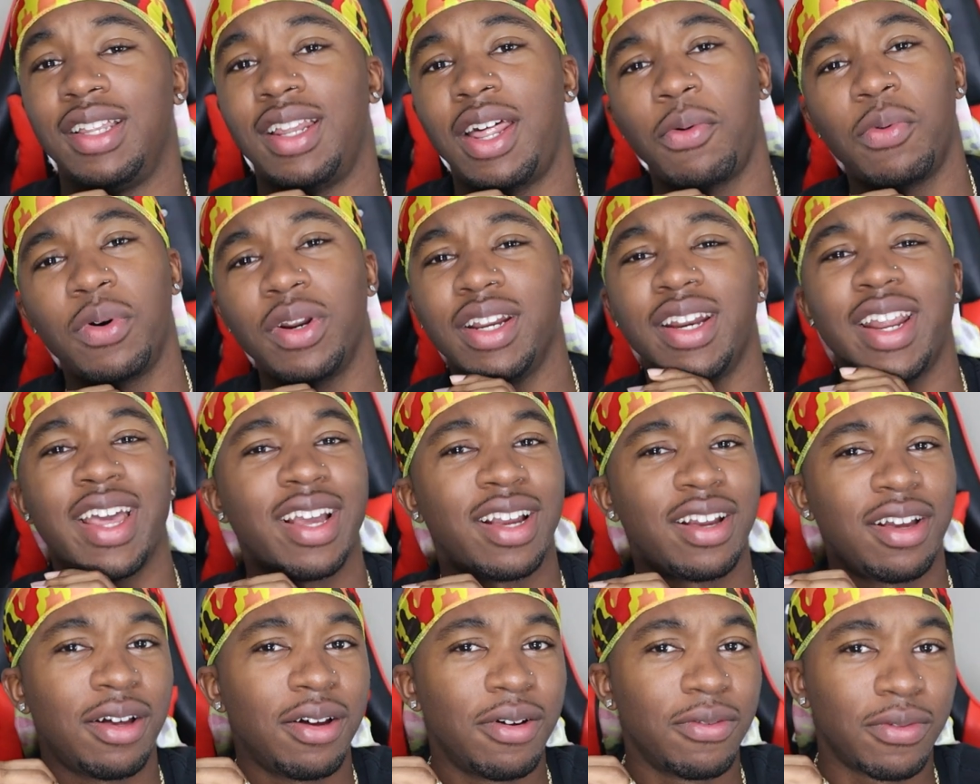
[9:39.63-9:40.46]
Like, where did
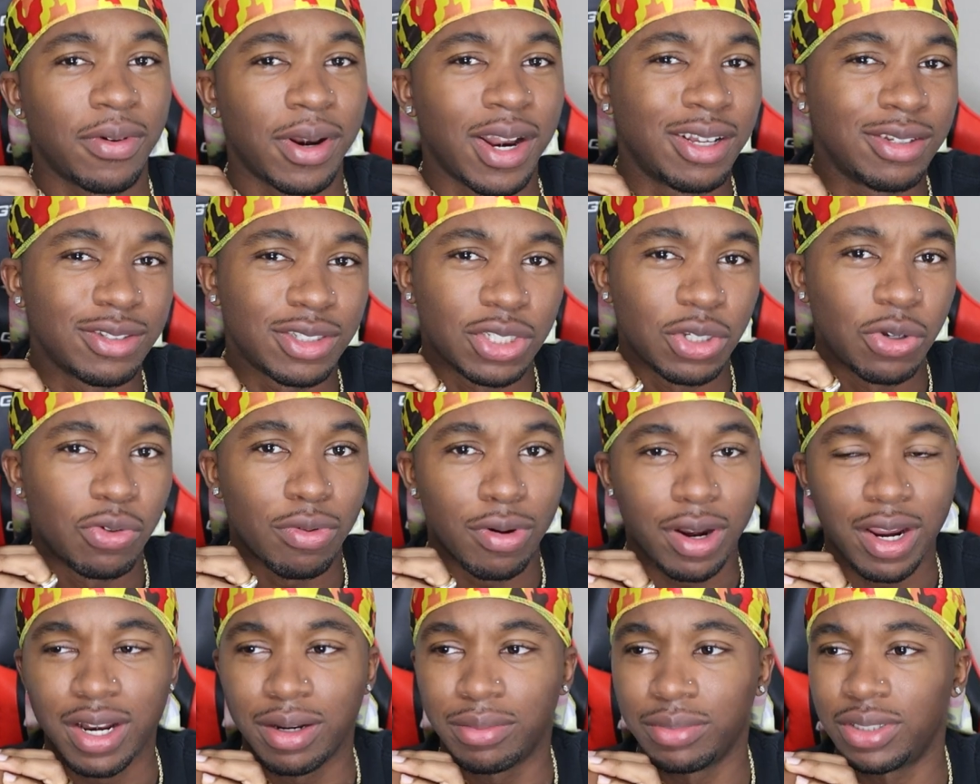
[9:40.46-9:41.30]
that come from? That was so
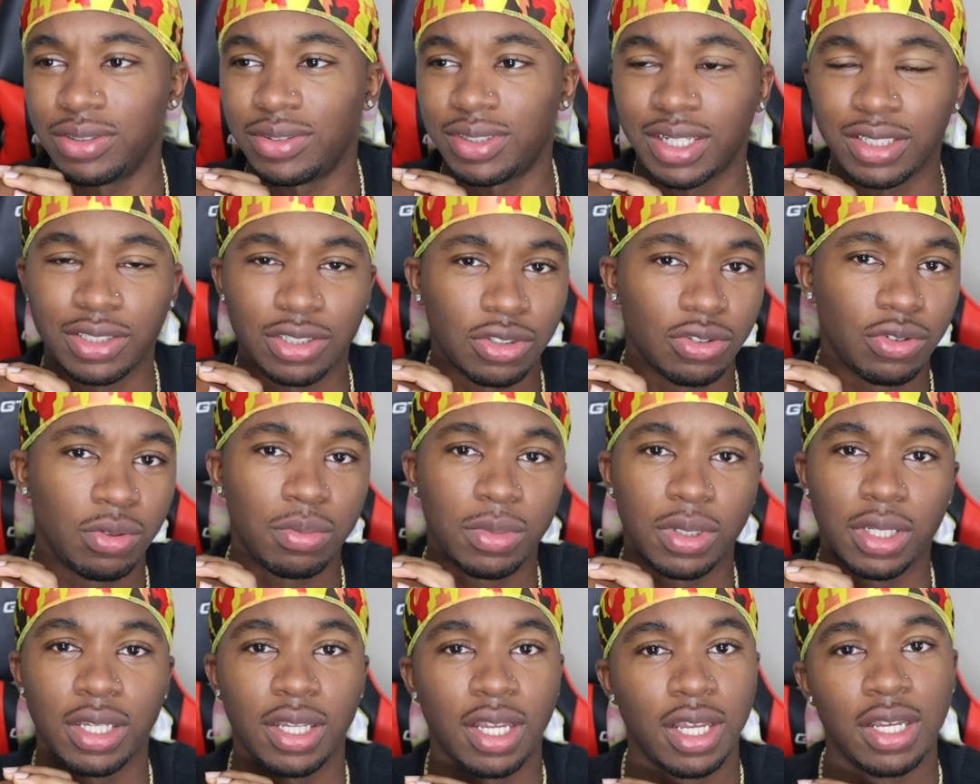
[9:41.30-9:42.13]
random. She was like, shoot
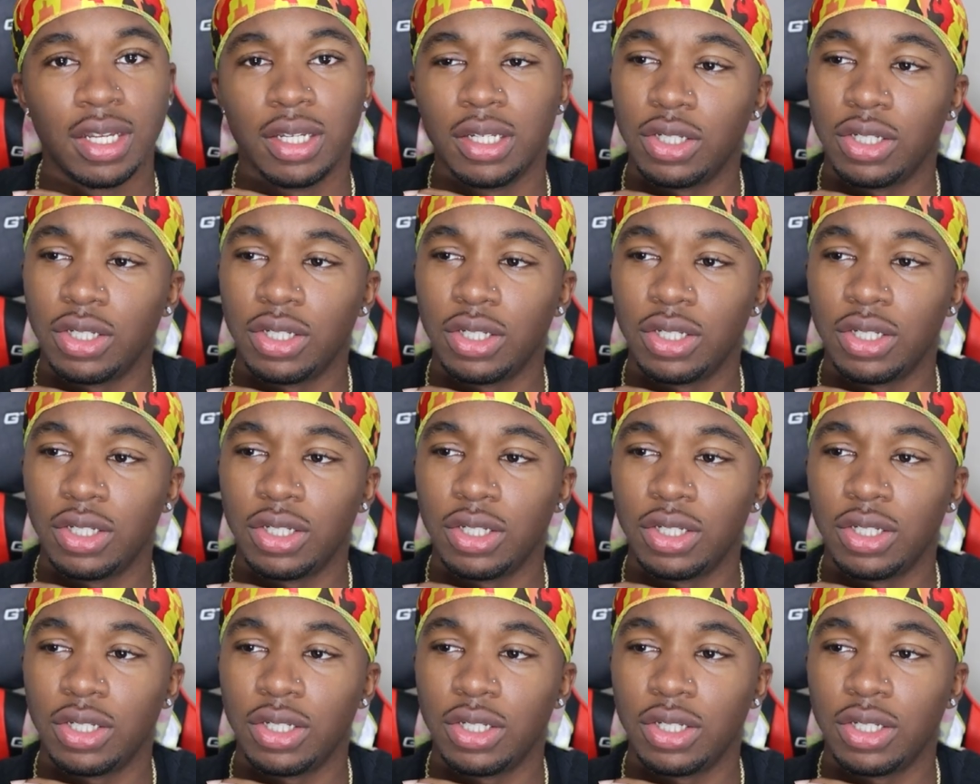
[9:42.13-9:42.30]
me.